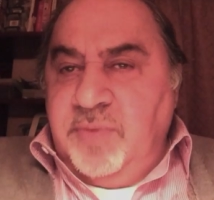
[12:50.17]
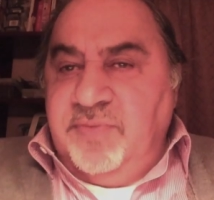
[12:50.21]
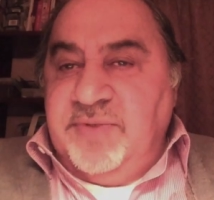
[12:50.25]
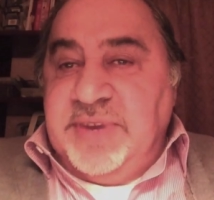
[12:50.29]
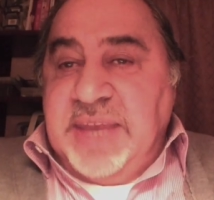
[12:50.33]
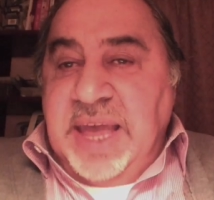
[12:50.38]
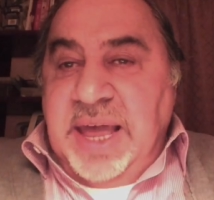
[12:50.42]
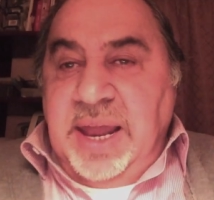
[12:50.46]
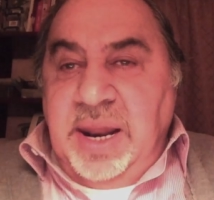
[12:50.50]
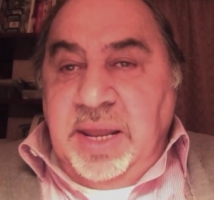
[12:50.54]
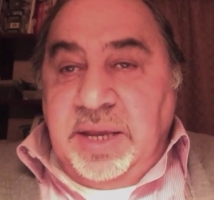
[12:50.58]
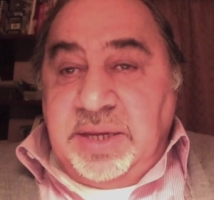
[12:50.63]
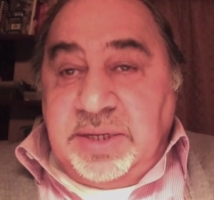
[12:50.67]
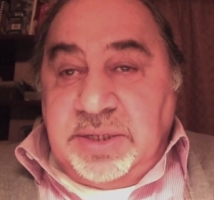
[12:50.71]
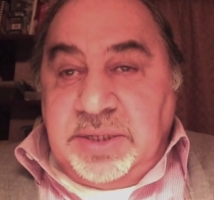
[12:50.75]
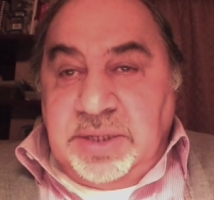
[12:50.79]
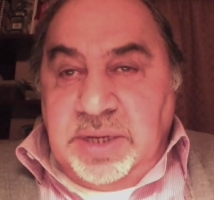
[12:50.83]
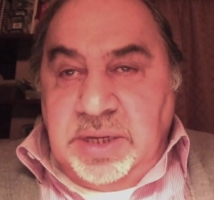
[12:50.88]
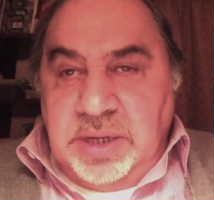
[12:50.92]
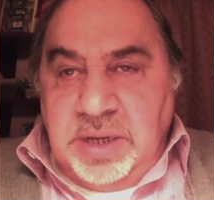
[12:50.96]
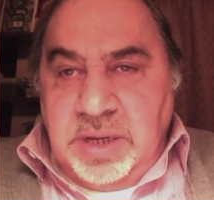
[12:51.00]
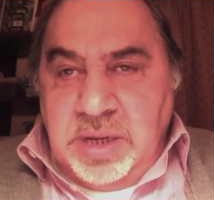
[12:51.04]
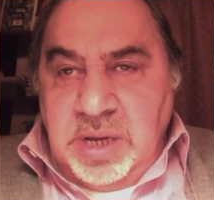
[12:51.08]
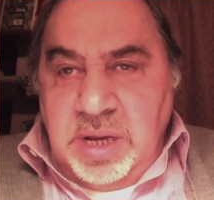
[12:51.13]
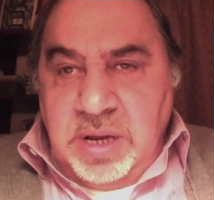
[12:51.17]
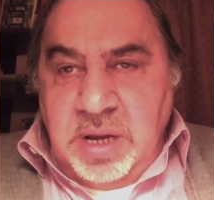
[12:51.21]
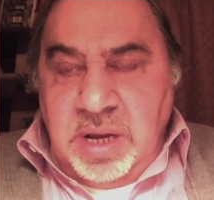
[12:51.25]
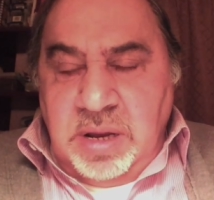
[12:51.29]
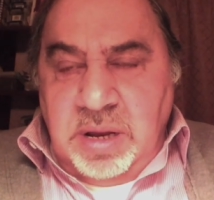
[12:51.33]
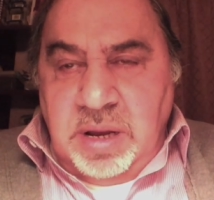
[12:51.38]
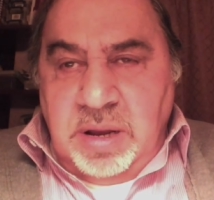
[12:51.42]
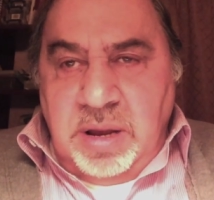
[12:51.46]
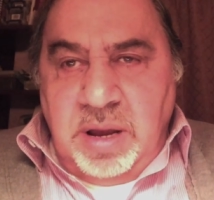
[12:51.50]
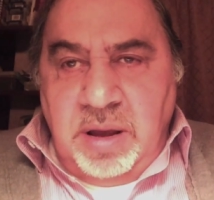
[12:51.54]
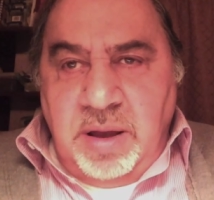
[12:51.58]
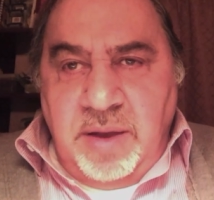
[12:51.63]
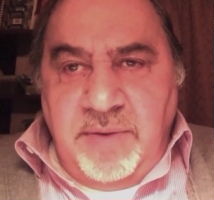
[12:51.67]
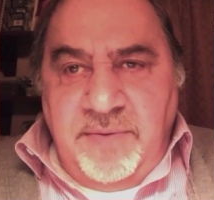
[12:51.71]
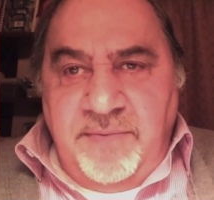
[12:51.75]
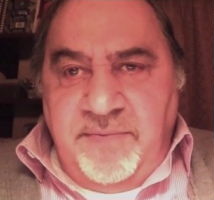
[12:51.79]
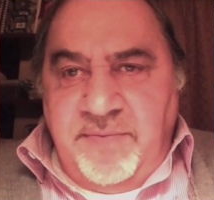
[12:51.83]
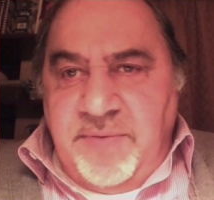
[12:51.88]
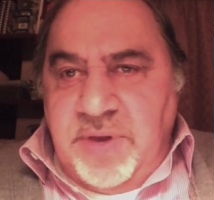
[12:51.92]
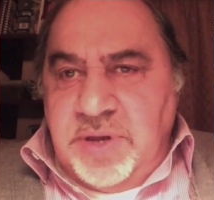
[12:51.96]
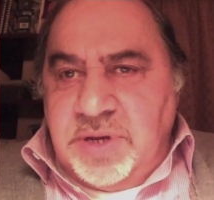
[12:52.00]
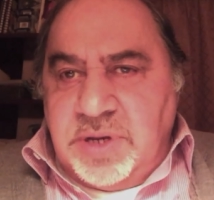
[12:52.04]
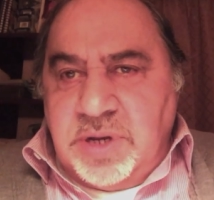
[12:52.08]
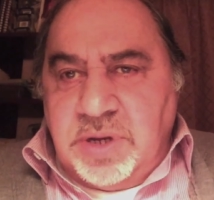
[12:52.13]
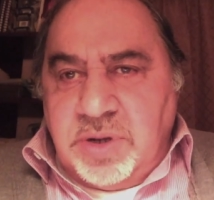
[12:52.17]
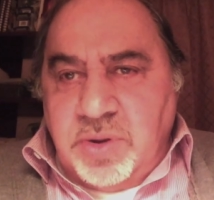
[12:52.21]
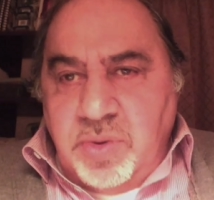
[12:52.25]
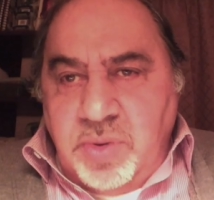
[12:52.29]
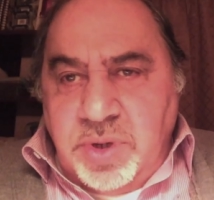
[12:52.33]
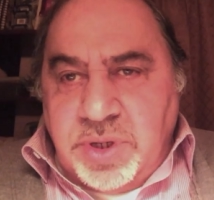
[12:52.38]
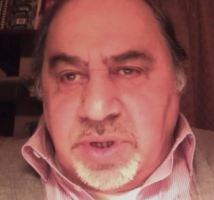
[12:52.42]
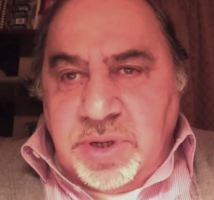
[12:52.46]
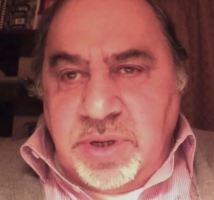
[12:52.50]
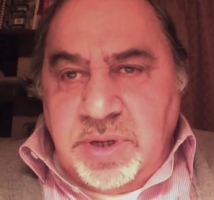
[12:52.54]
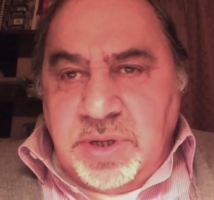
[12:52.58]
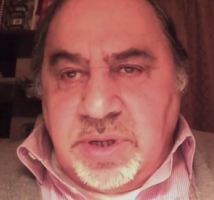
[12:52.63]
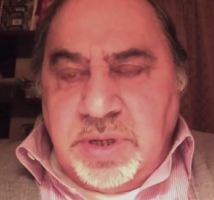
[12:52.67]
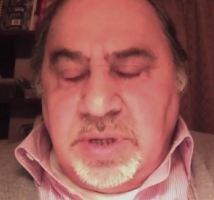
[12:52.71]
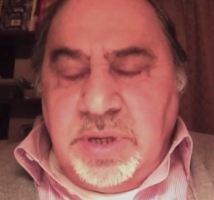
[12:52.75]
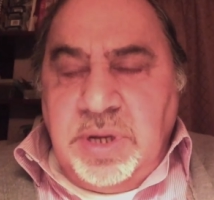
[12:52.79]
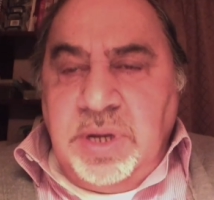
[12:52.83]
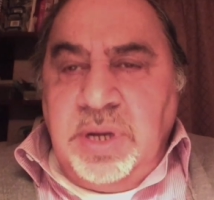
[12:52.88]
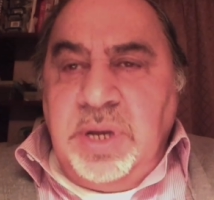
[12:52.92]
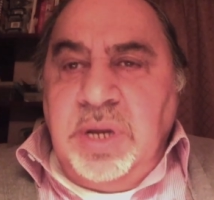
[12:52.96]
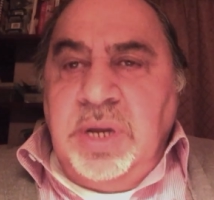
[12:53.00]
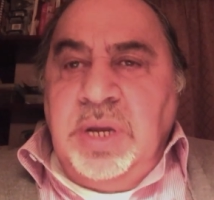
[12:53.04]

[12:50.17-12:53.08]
of galaxy of institutions